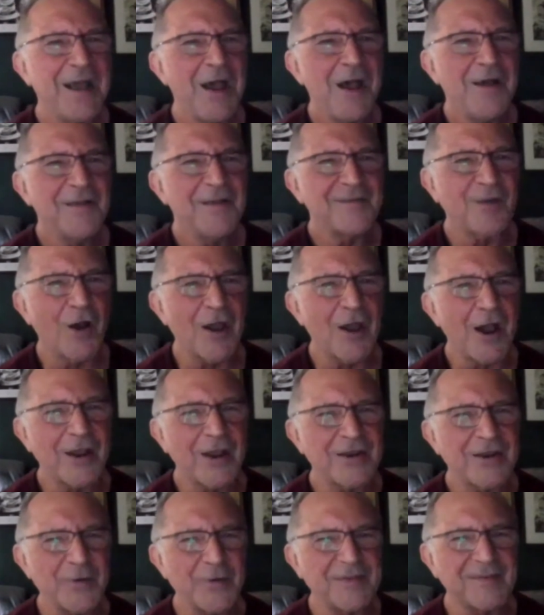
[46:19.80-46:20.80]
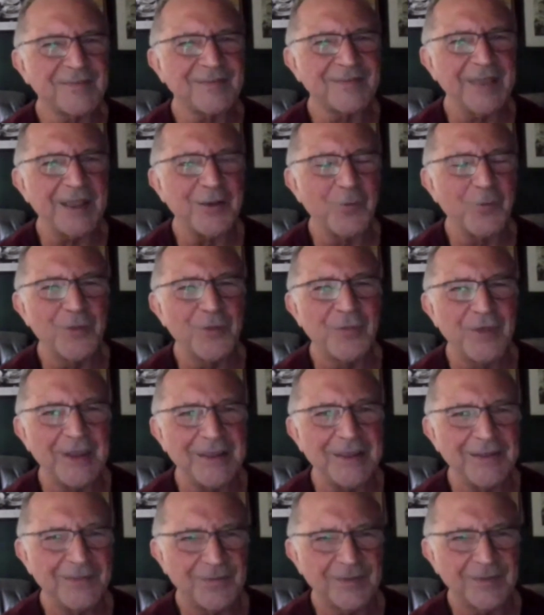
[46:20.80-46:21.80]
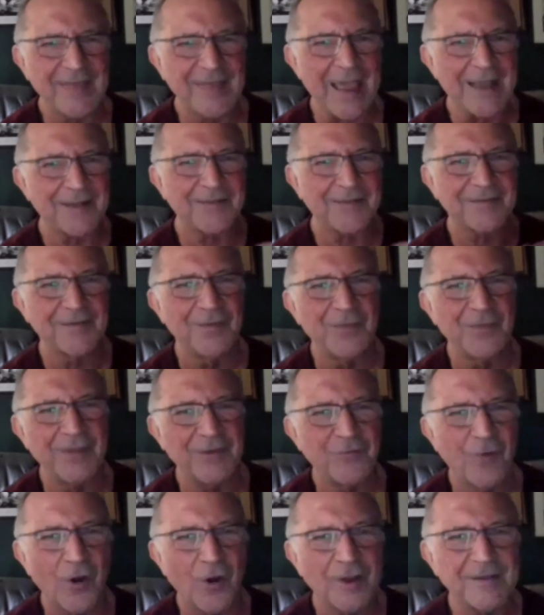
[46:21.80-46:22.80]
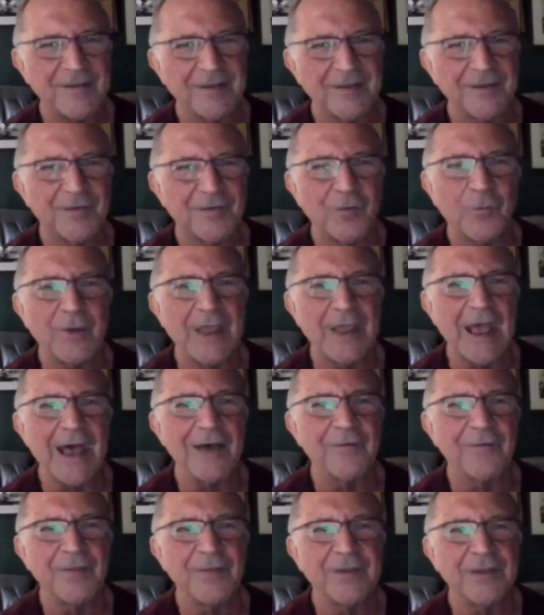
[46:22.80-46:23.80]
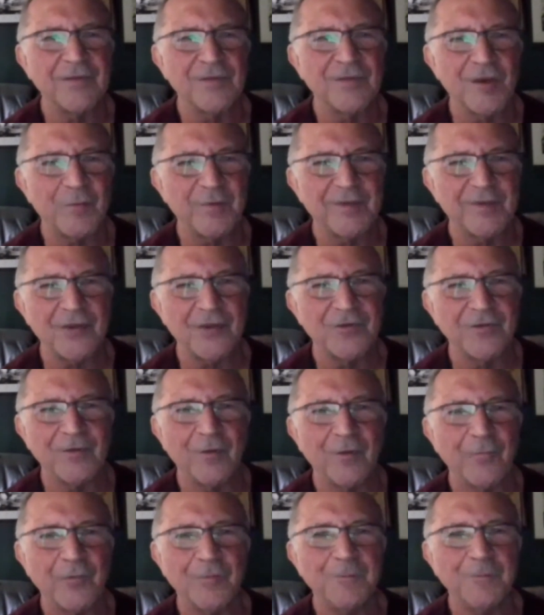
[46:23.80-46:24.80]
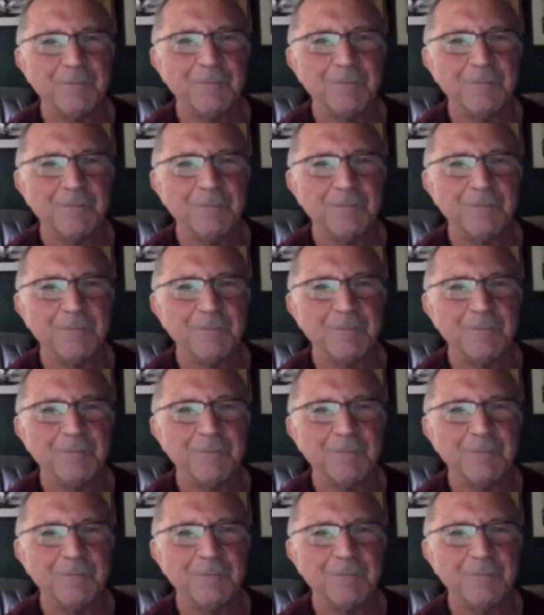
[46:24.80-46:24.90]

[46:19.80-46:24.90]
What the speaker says: So I can only stick with the texts and the writings that we have and the interpretations of them.